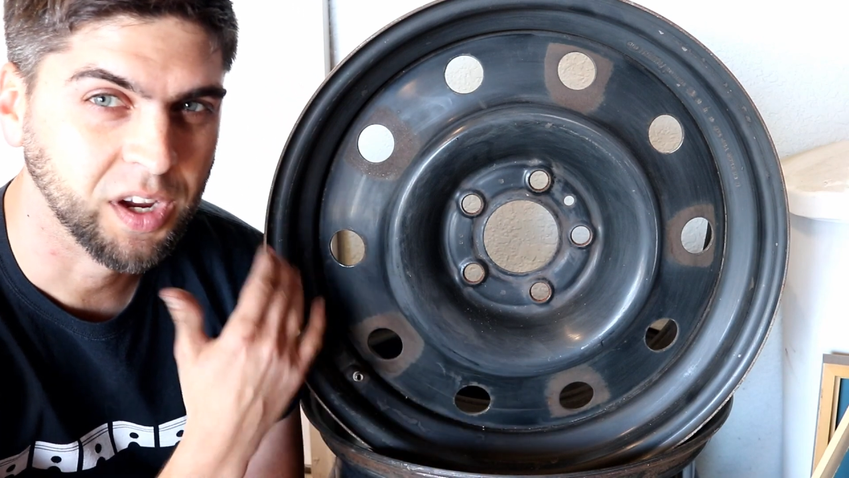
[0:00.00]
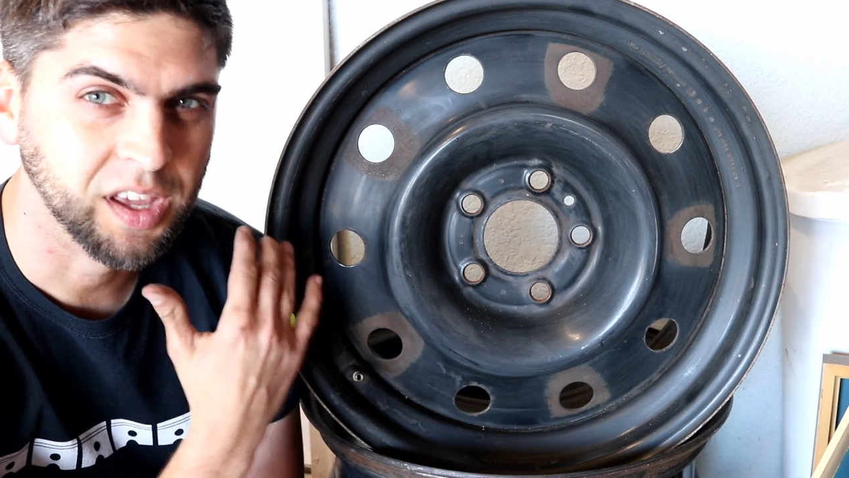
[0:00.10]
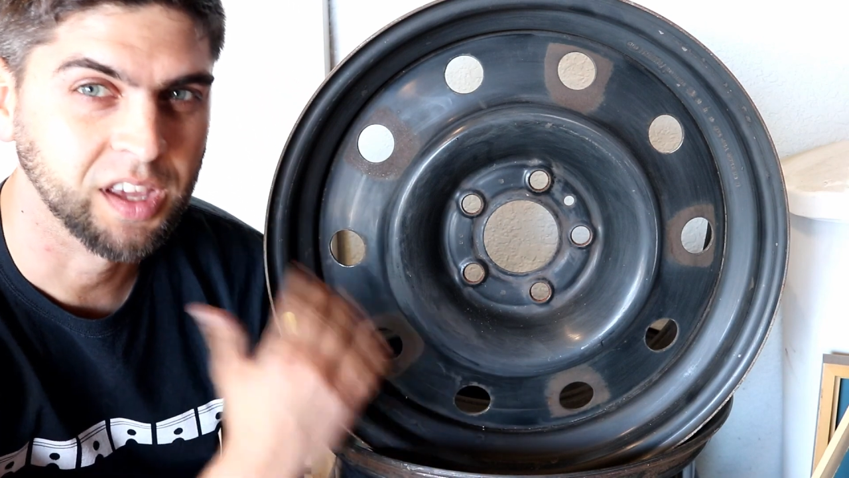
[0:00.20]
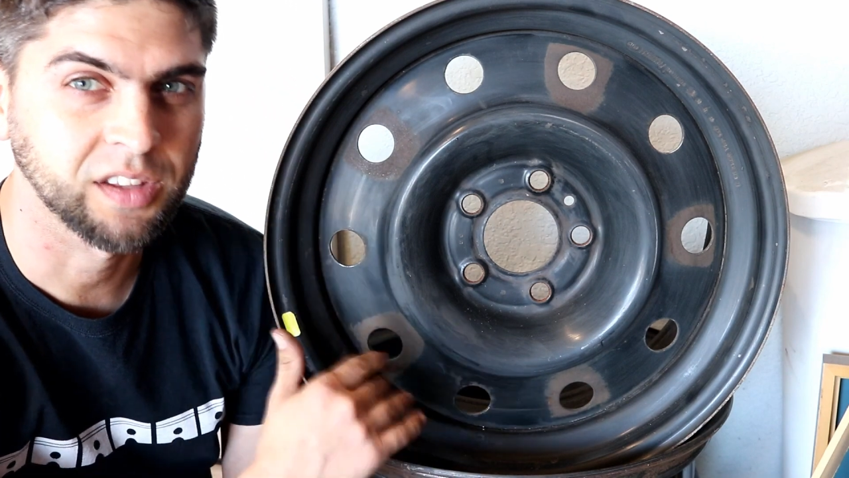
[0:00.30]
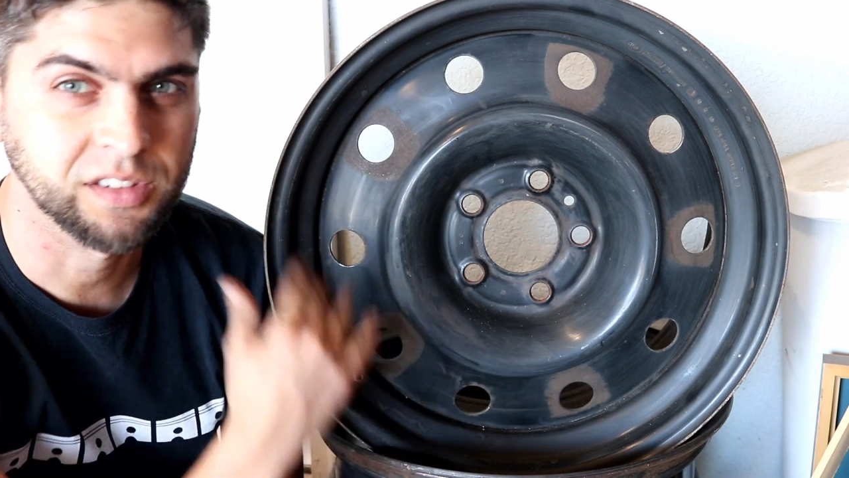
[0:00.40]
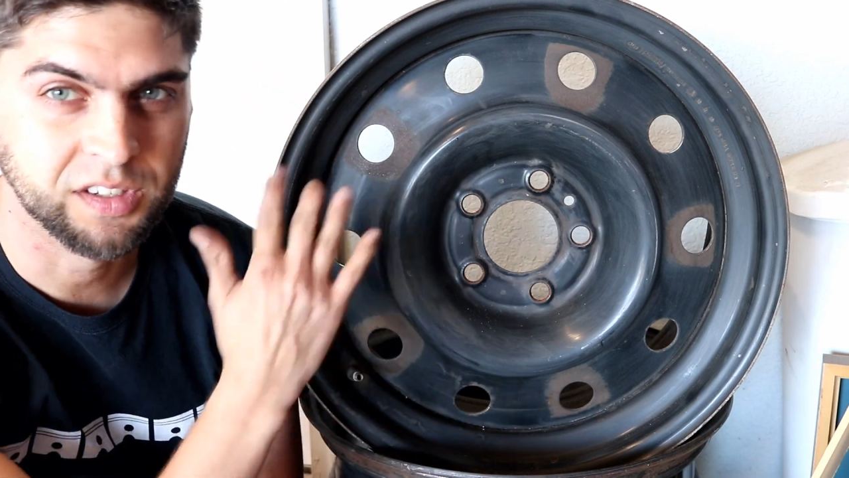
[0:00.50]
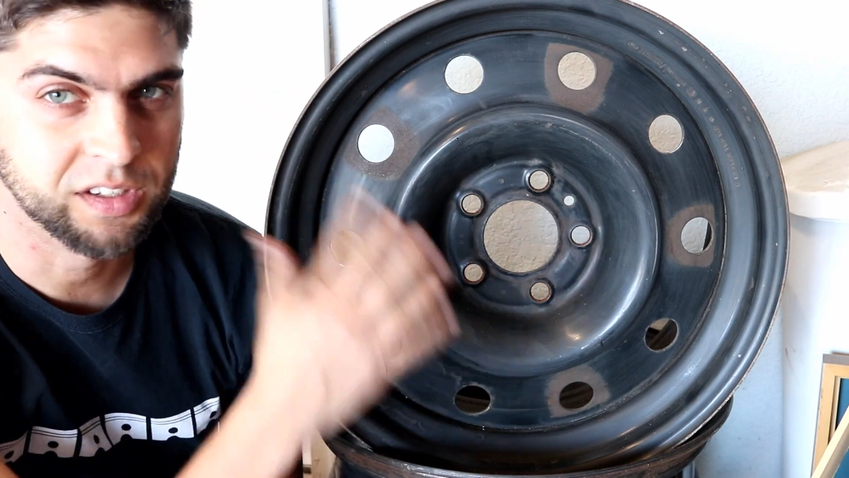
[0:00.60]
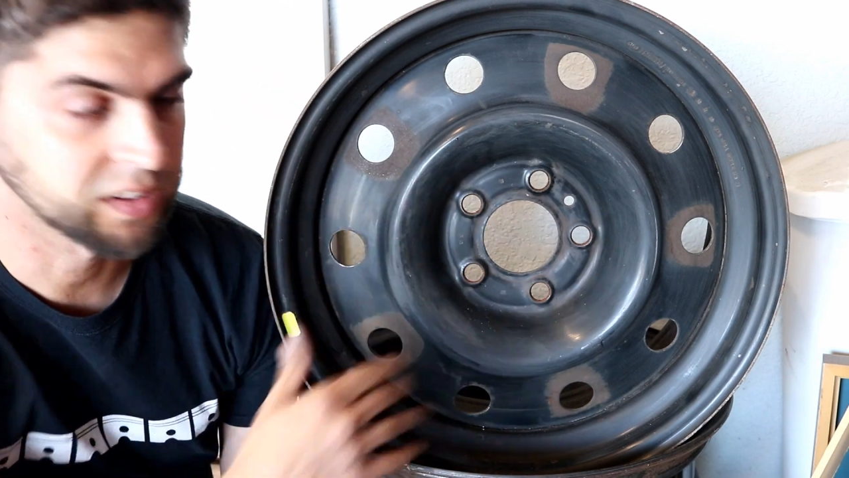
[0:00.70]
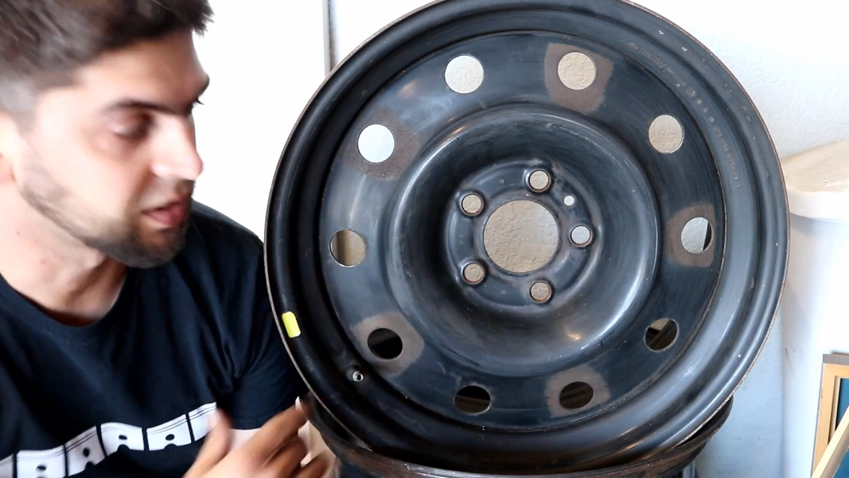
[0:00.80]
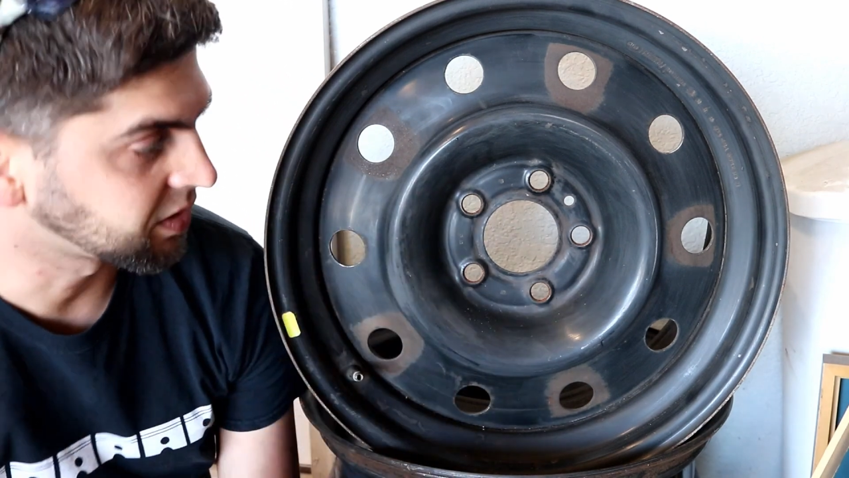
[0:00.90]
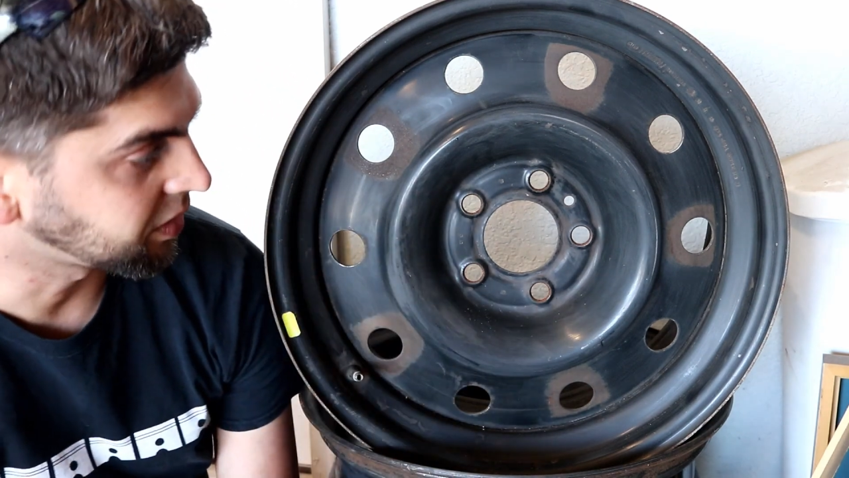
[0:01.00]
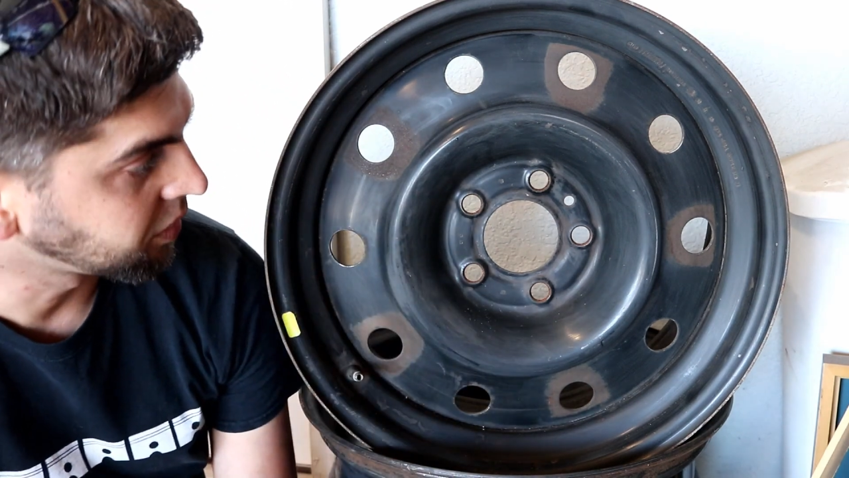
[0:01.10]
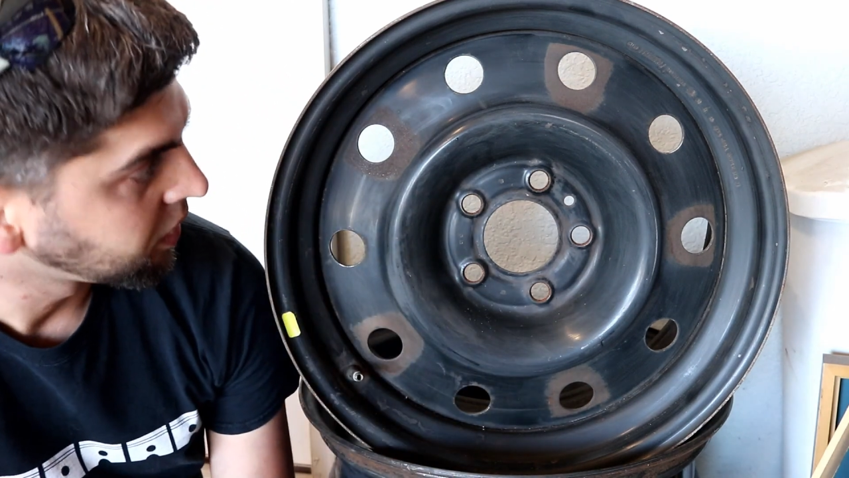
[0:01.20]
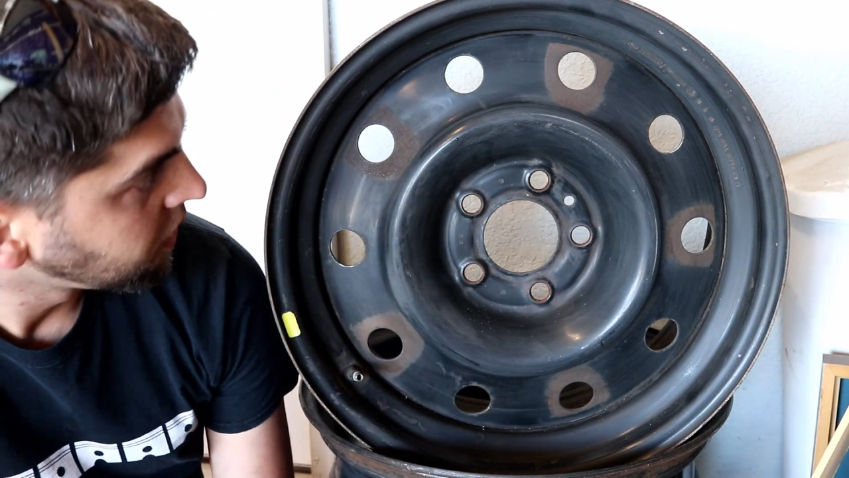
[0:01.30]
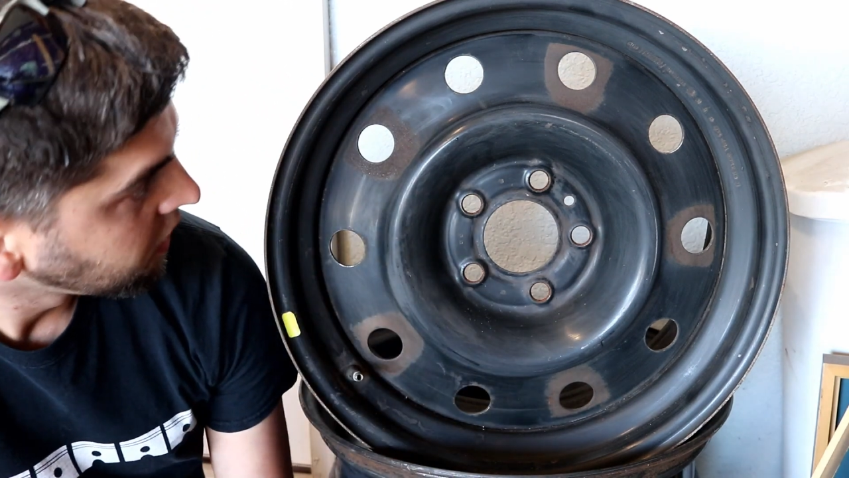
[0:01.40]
I hand sanded this stuff.